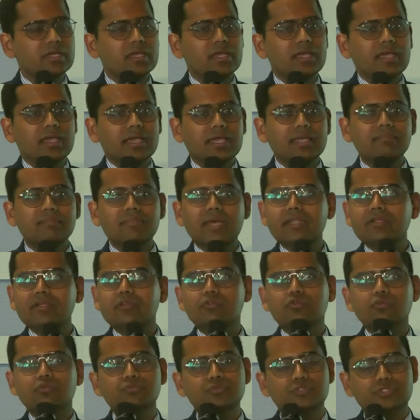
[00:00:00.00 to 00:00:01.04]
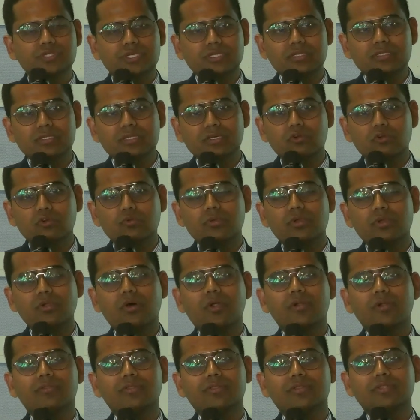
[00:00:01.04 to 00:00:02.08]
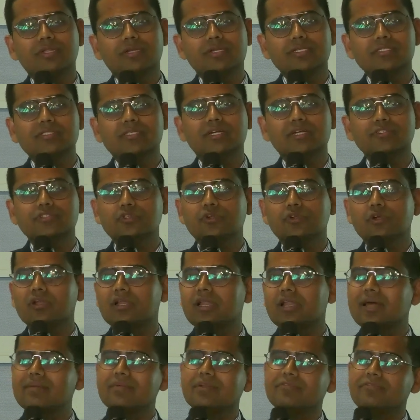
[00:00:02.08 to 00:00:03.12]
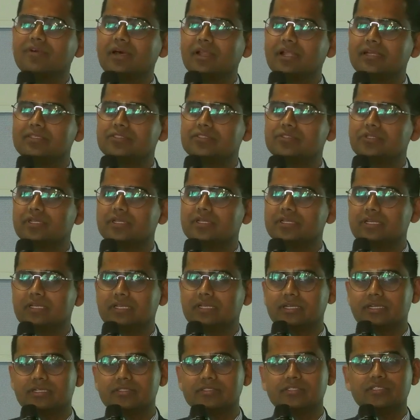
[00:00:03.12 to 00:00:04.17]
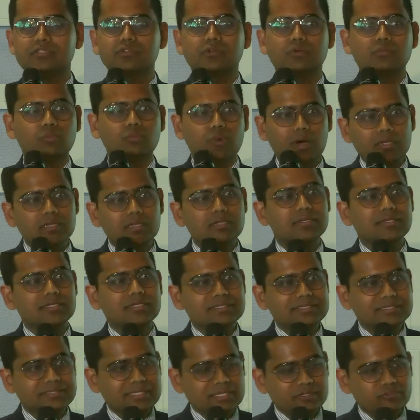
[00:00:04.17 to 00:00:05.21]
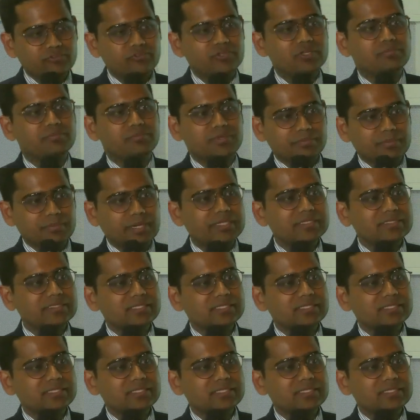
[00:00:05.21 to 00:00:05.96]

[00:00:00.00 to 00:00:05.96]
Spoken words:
in many rooms in the global north, the discussion on climate finance today hinges on one central premise,